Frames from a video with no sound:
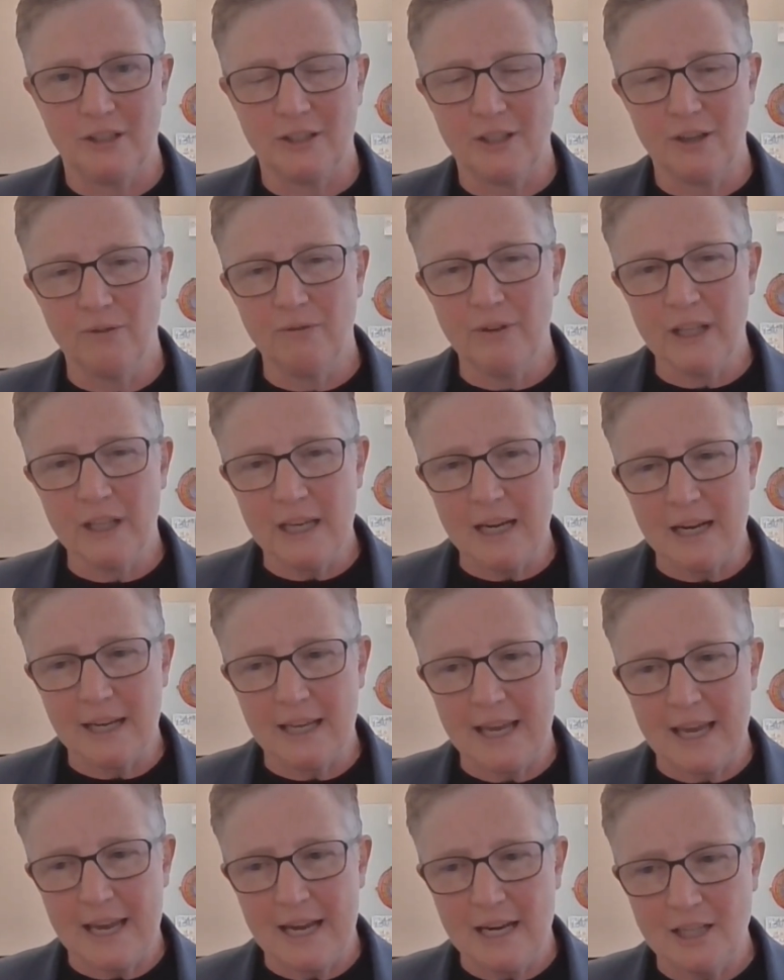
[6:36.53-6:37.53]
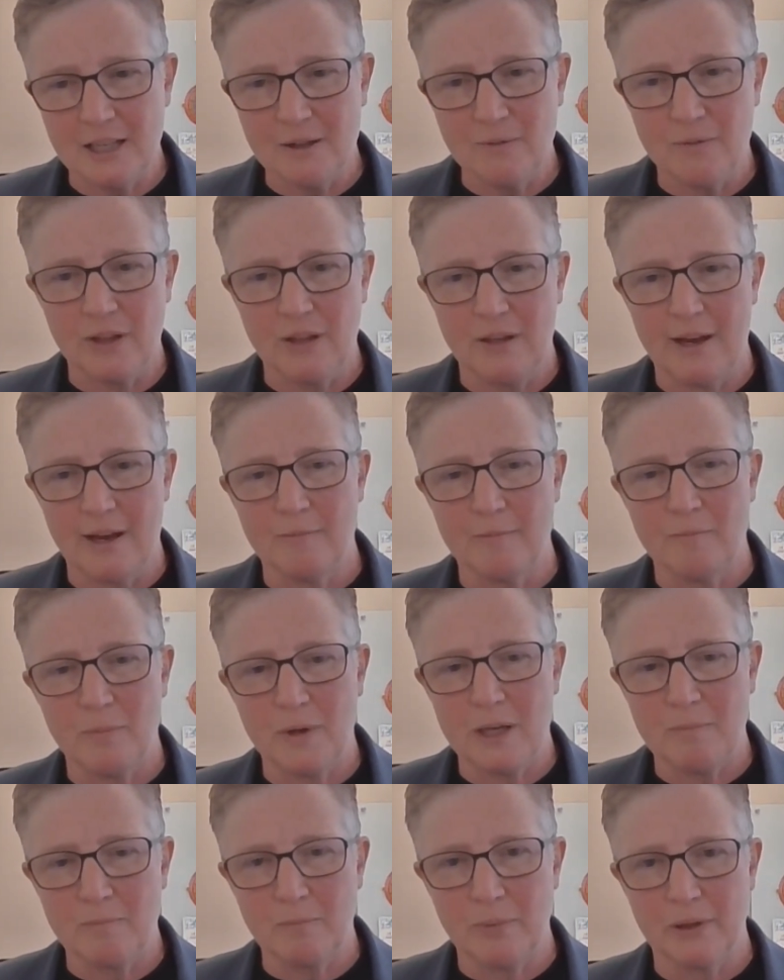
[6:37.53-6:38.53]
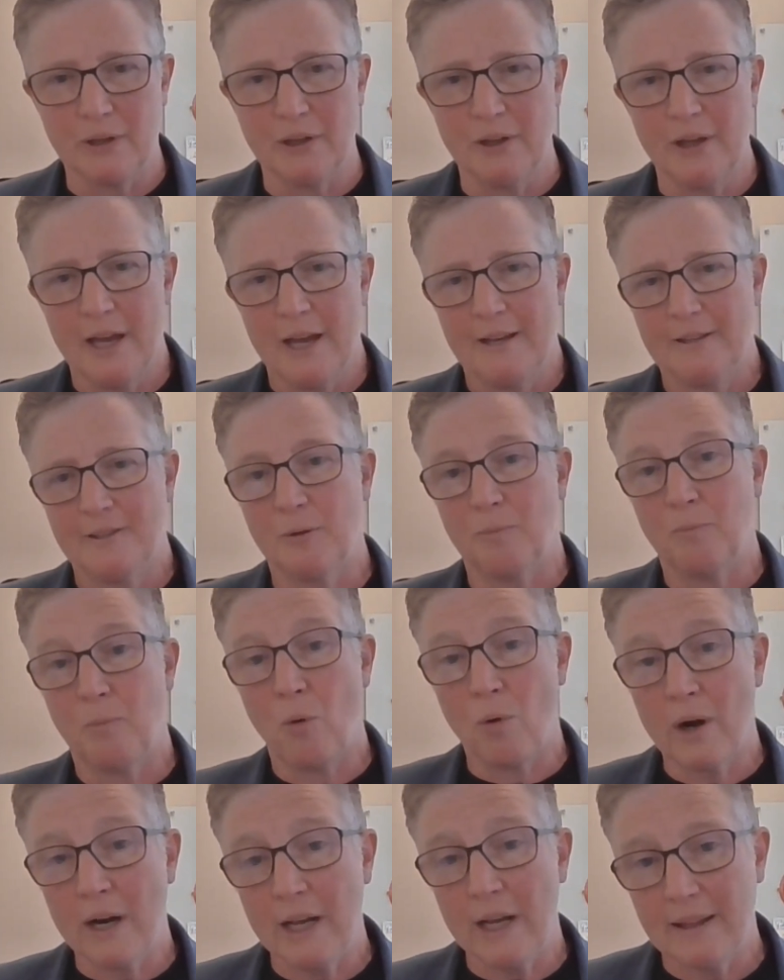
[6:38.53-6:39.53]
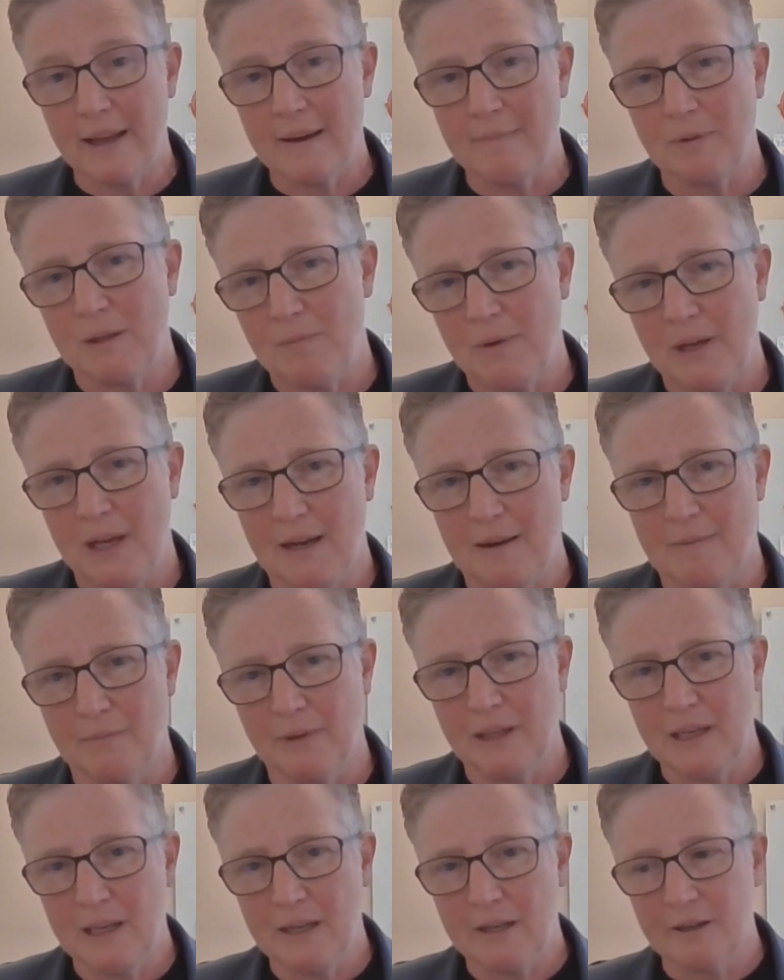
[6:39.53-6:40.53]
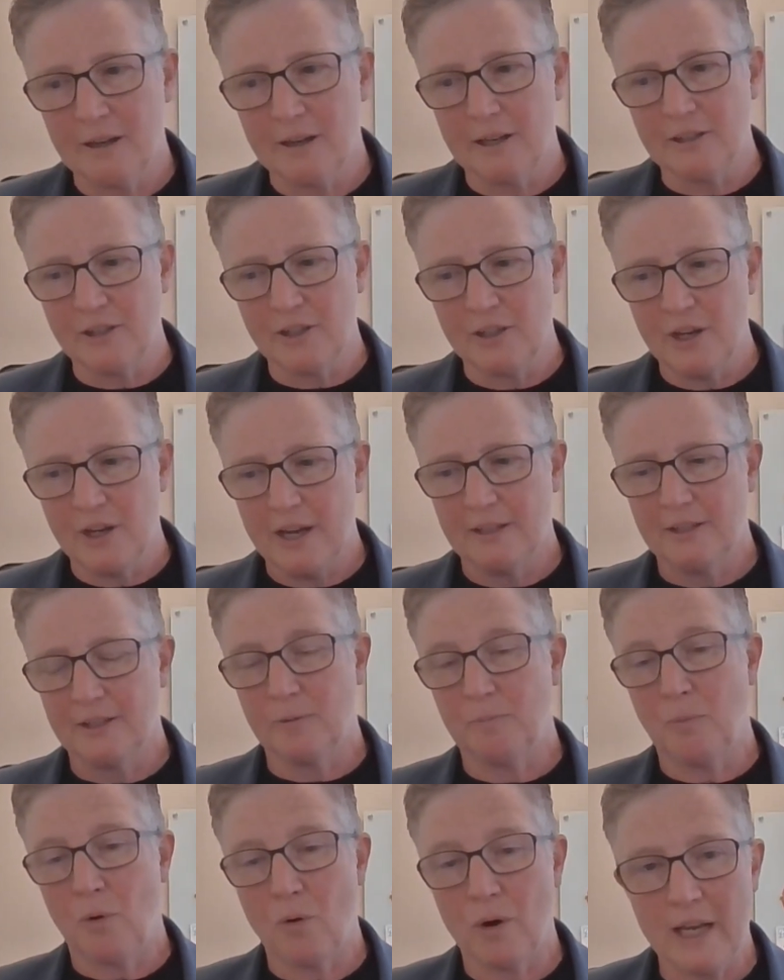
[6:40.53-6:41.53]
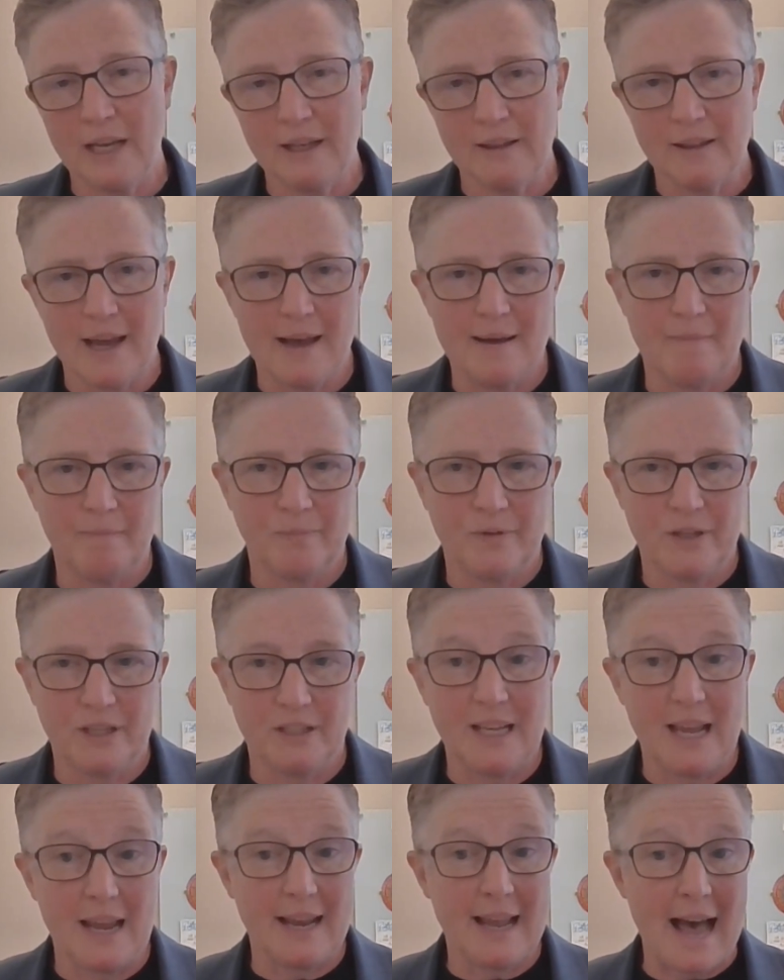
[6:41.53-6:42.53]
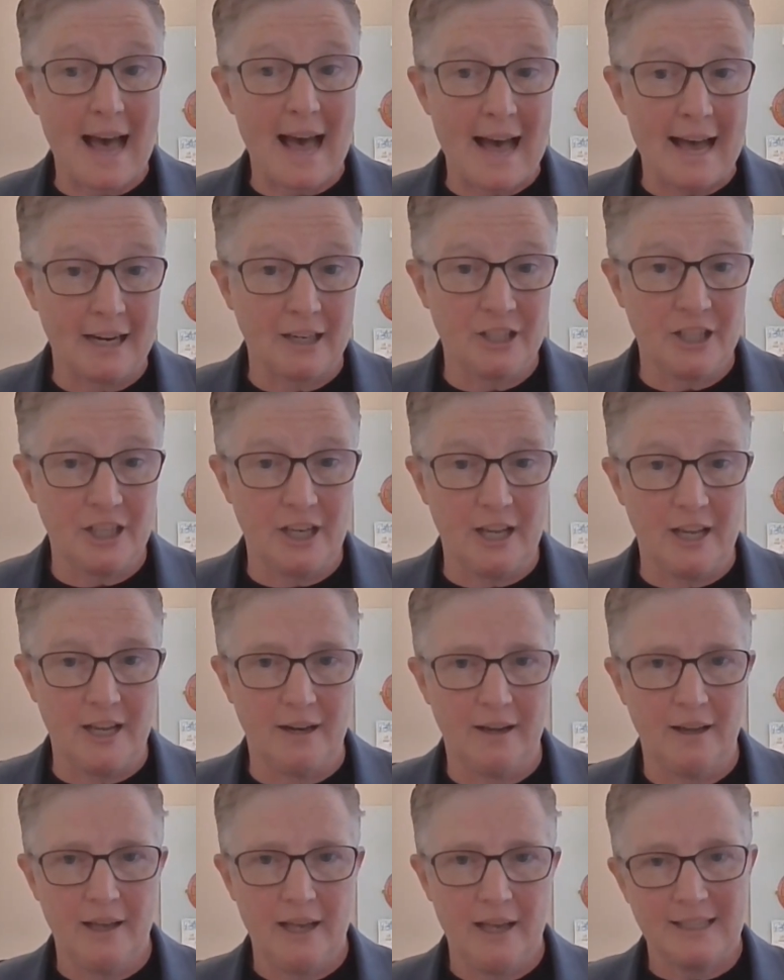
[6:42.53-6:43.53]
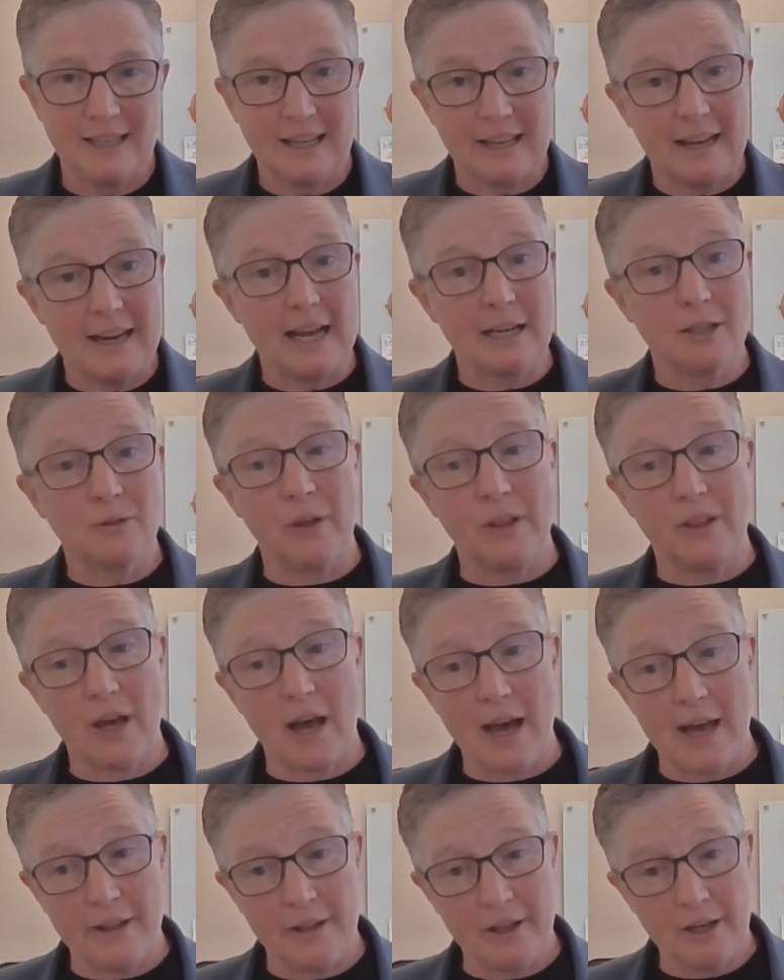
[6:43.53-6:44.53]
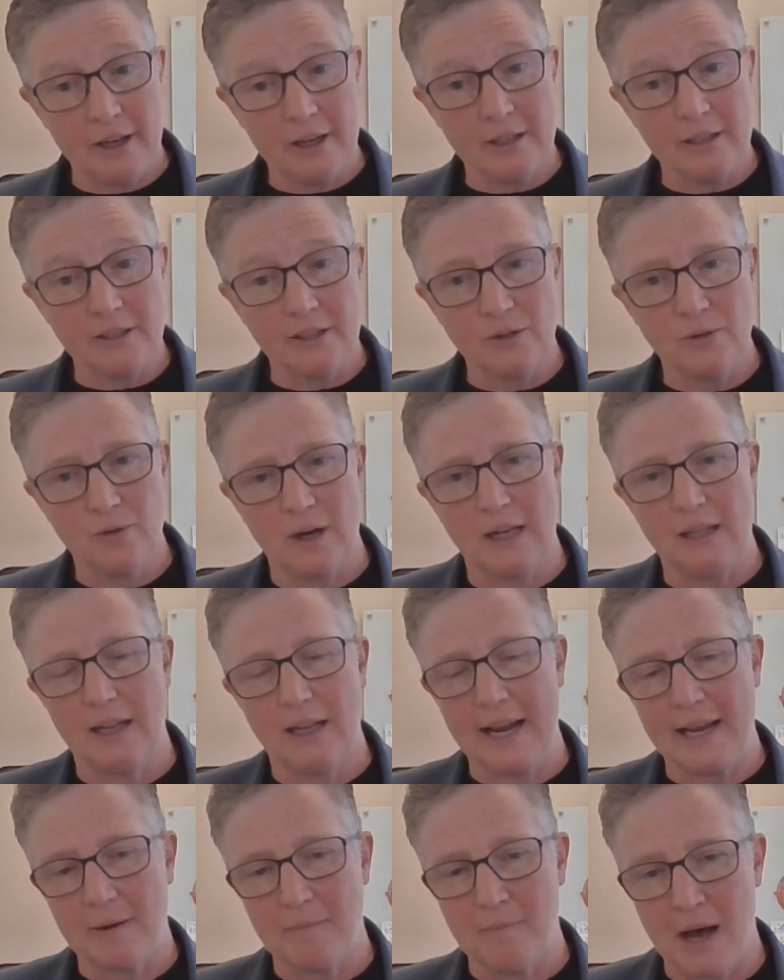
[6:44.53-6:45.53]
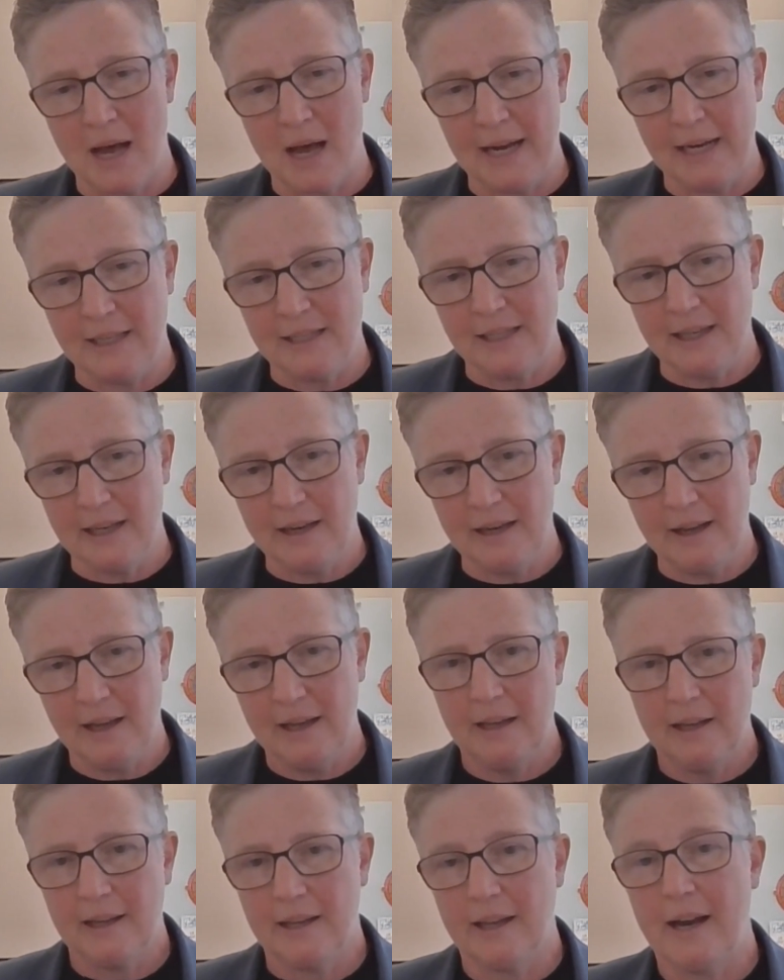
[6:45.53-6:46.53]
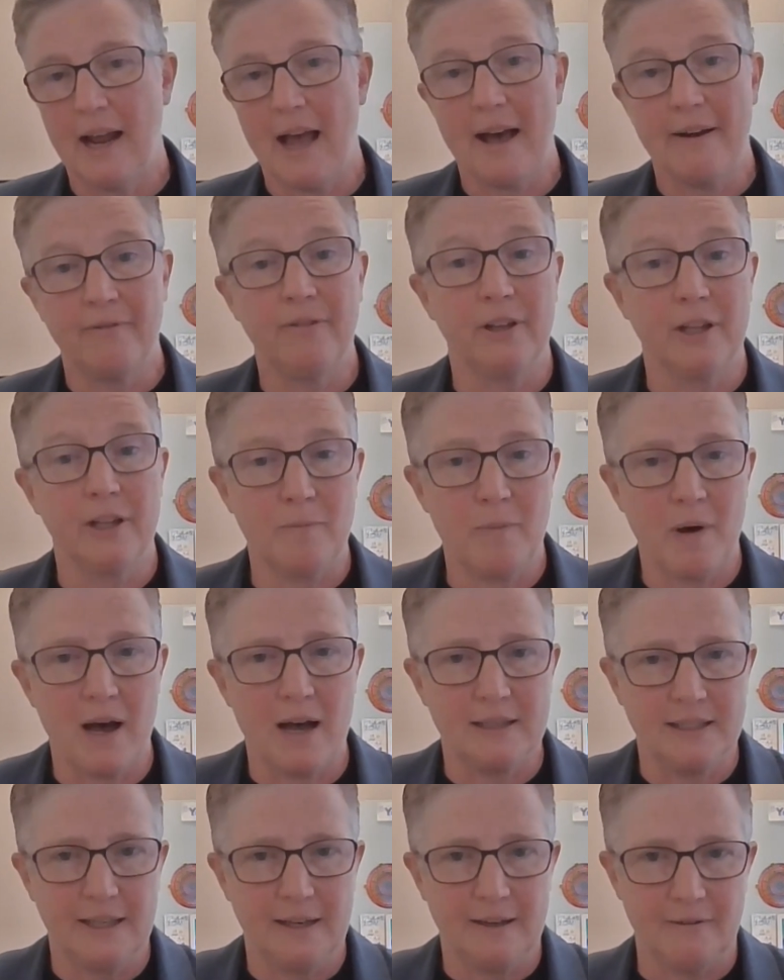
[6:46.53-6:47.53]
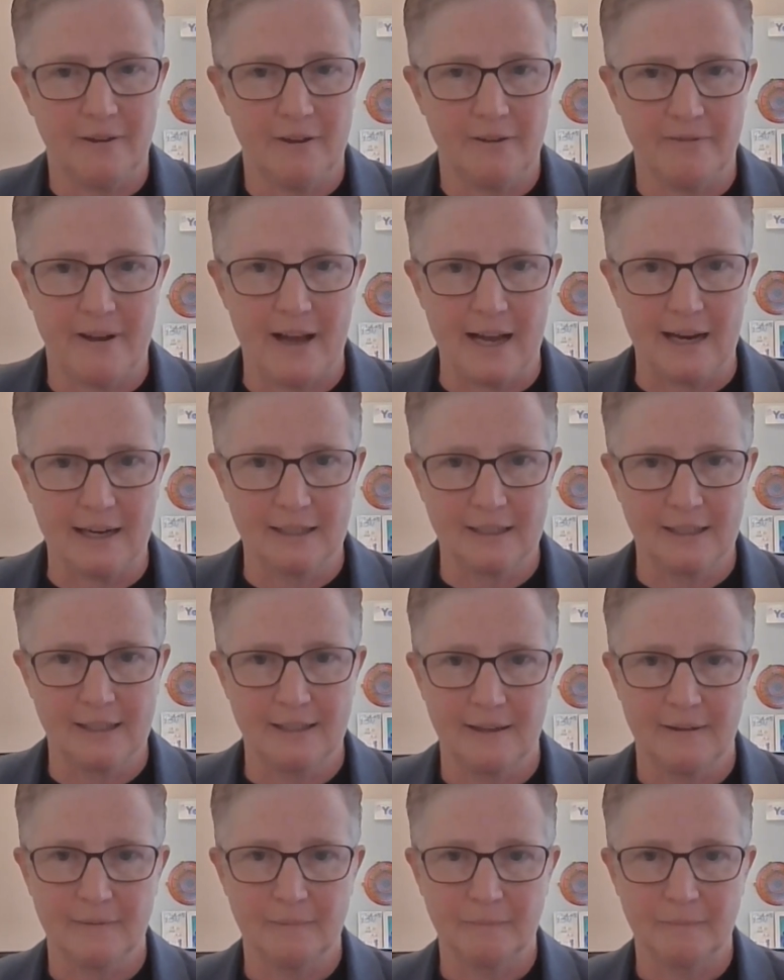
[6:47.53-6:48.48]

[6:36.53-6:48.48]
And so really engaging with young people, supporting them to become leaders, supporting them to take action, to connect with others who are like-minded can have really positive effects.